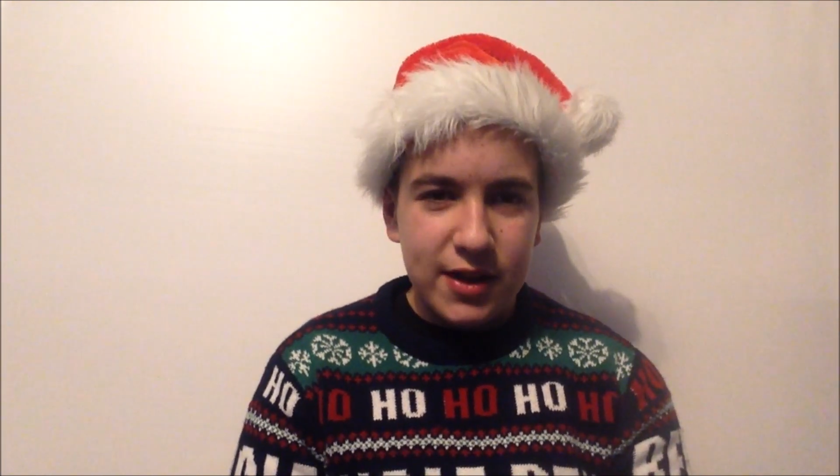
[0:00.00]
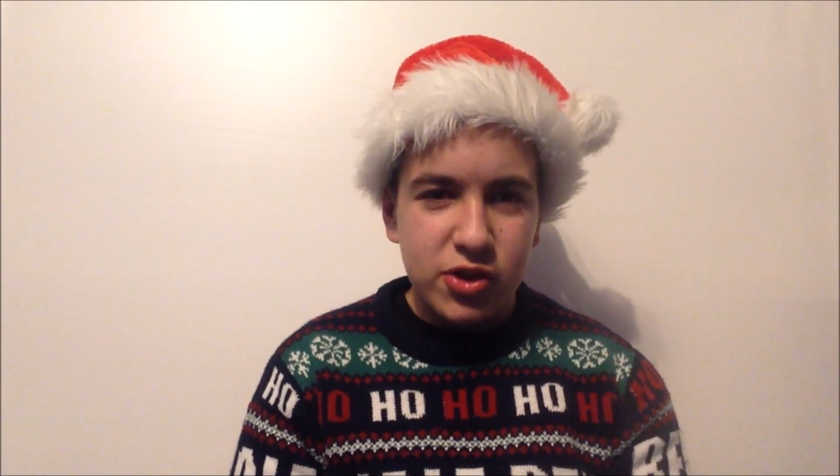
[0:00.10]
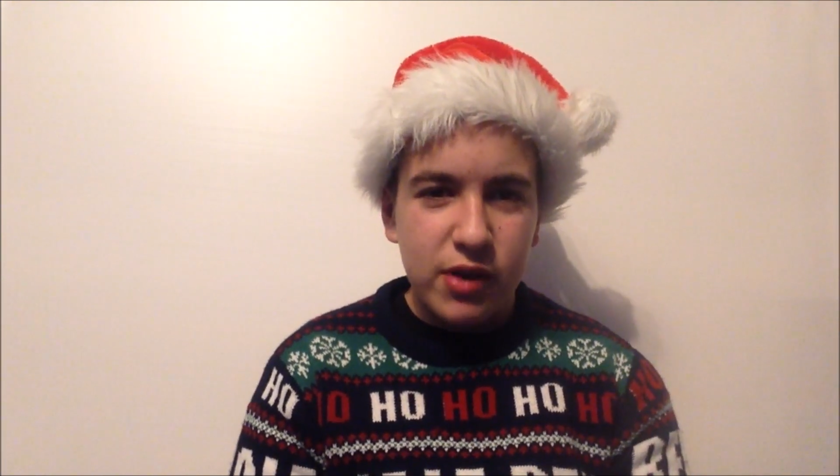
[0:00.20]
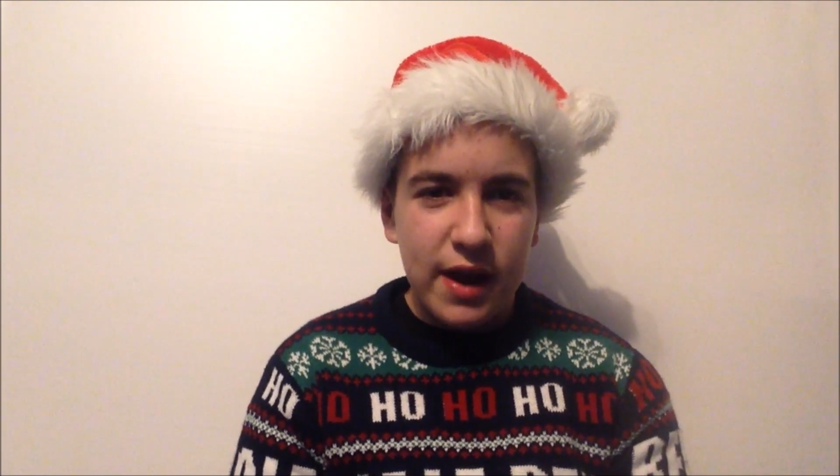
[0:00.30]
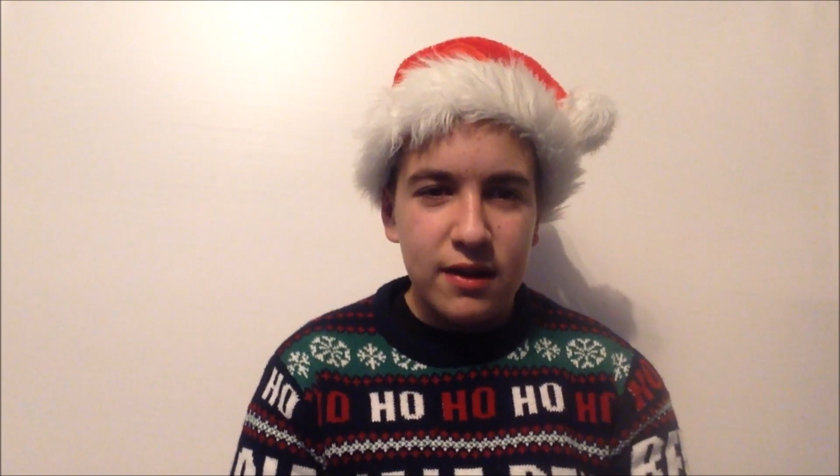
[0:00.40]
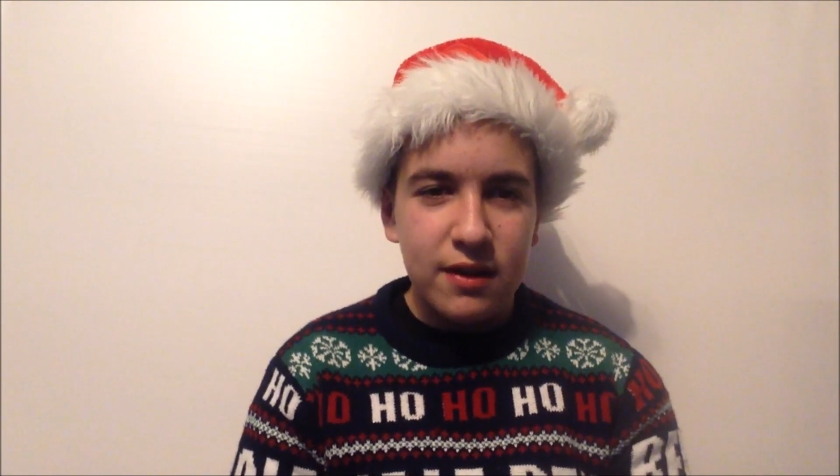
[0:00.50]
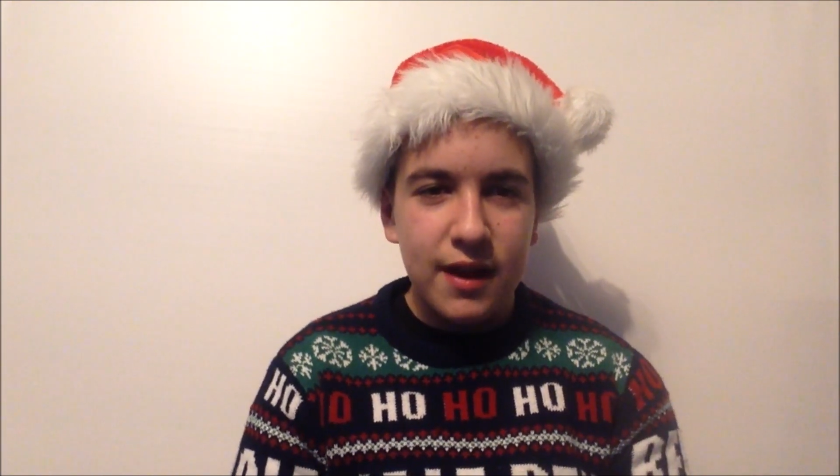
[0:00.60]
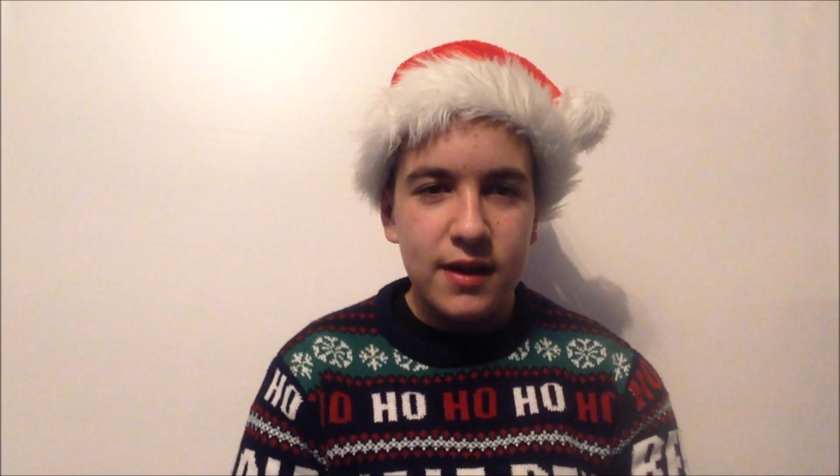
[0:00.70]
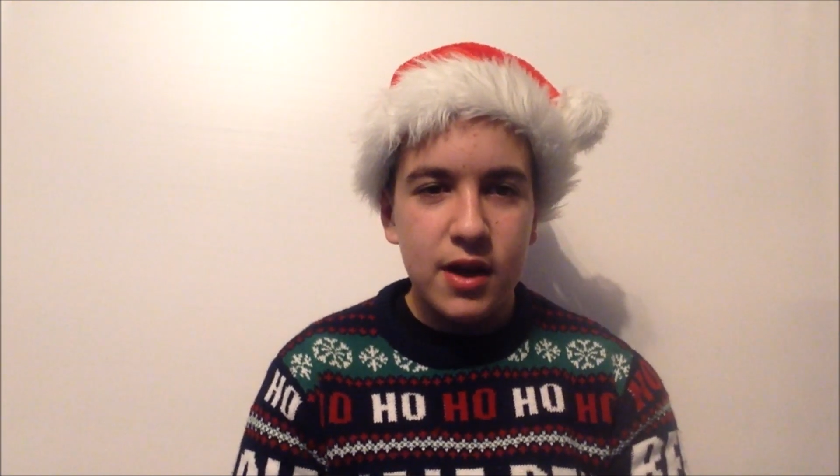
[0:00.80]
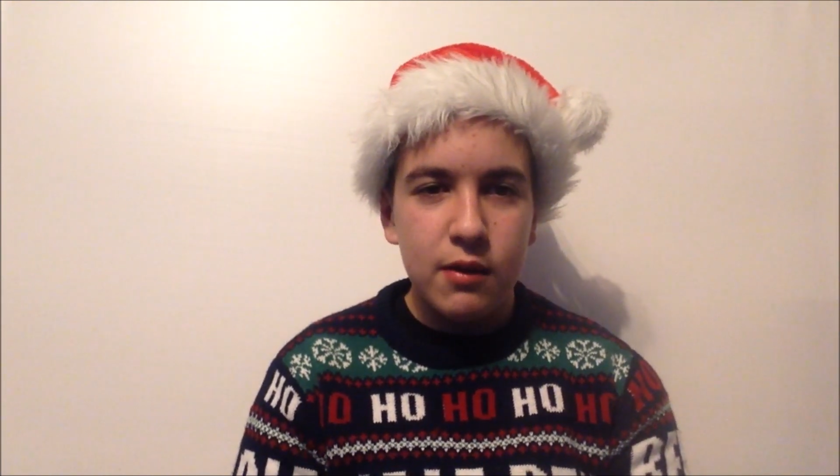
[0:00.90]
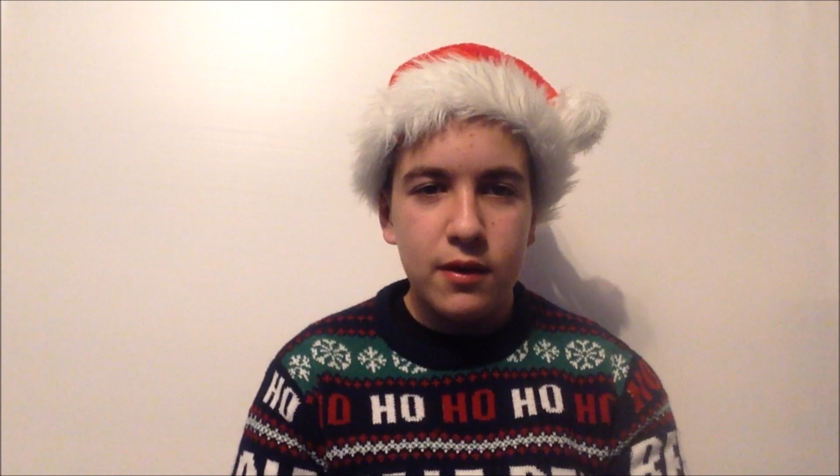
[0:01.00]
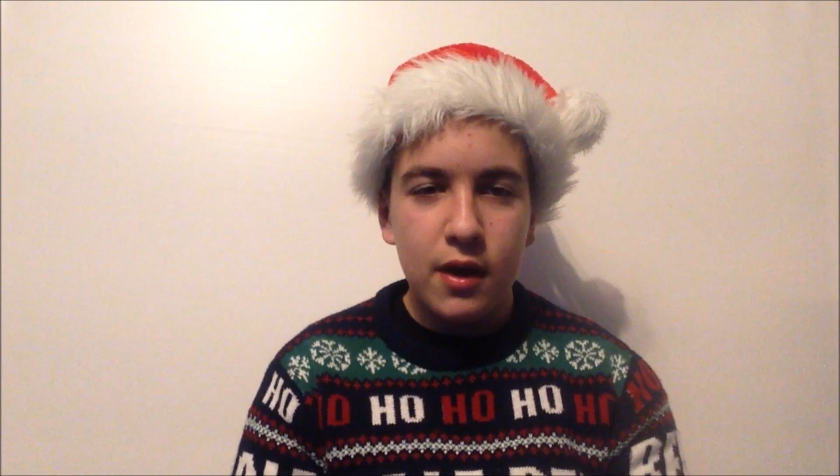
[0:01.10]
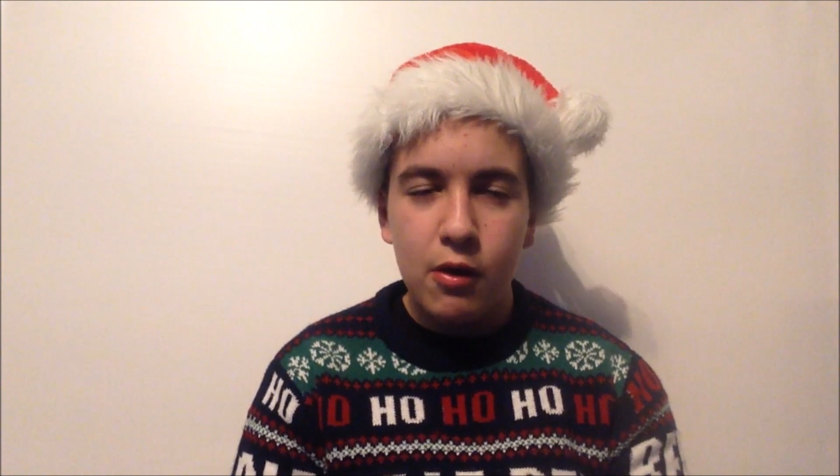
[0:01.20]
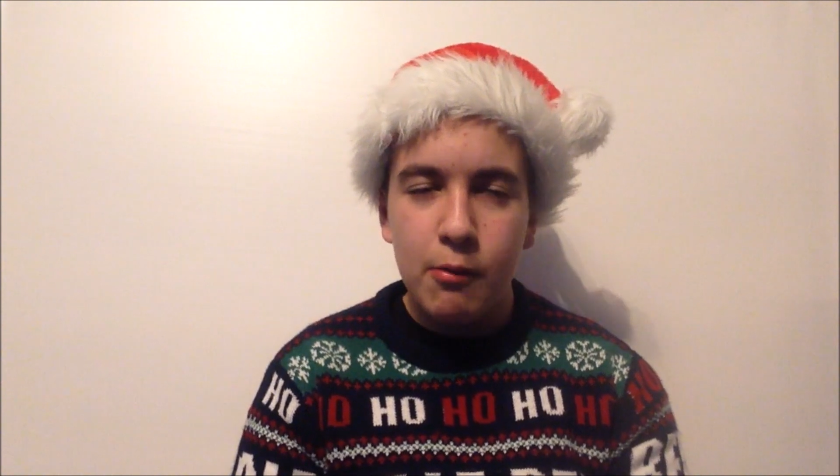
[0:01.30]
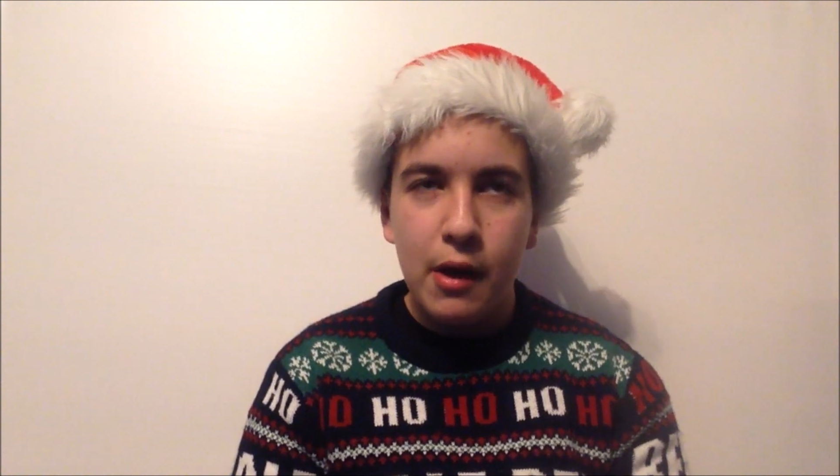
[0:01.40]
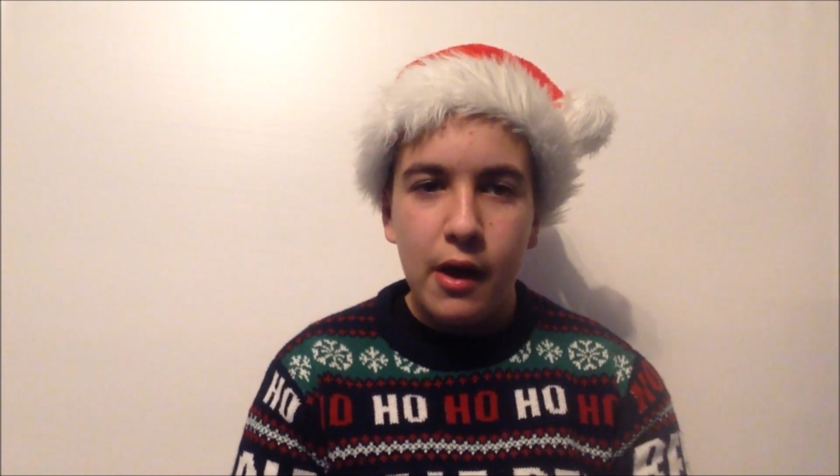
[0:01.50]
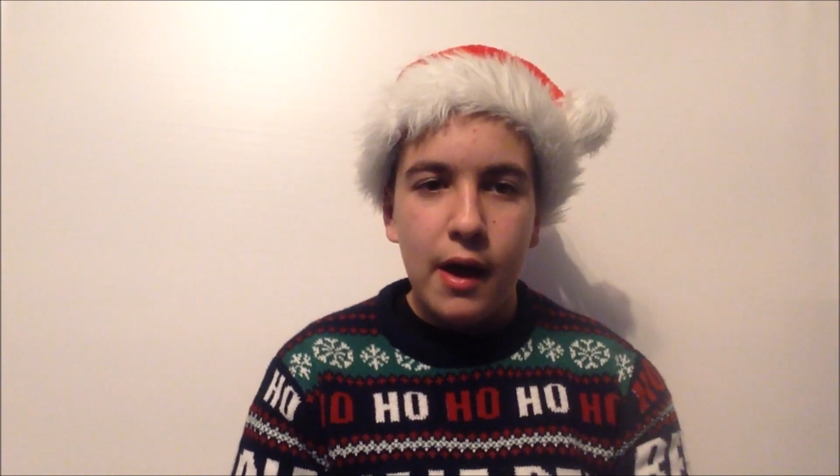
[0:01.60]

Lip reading: interest in YouTube